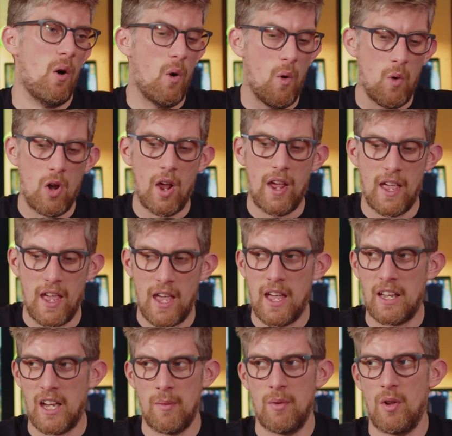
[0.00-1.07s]
All I hear
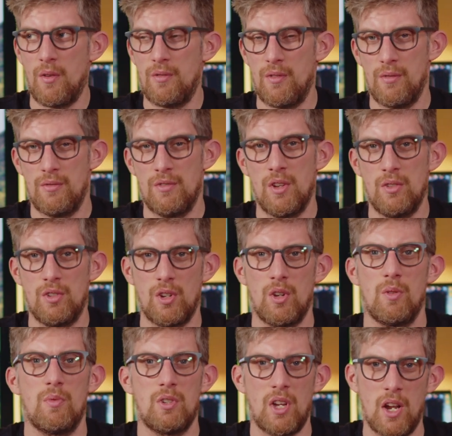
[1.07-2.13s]
coming off of
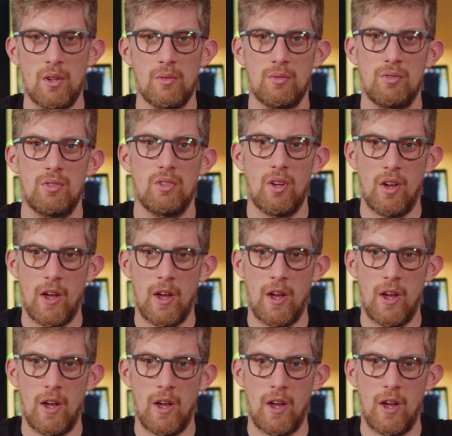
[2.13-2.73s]
YouTube channels